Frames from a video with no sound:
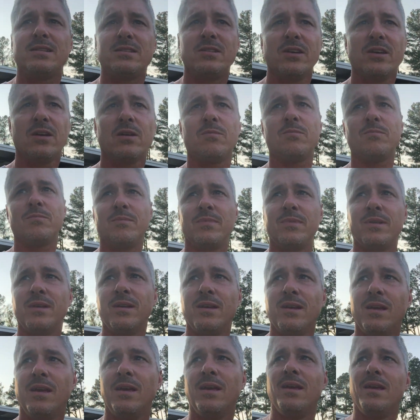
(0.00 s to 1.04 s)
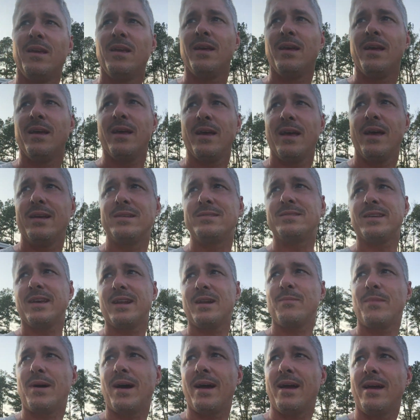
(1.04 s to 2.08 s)
took them and set
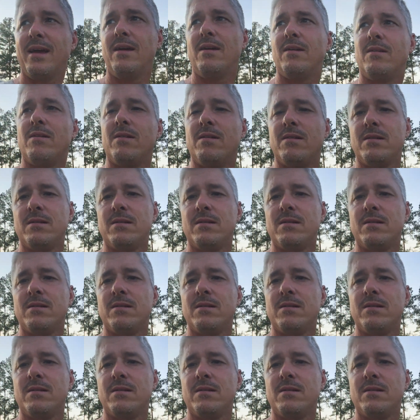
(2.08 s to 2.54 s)
them out here.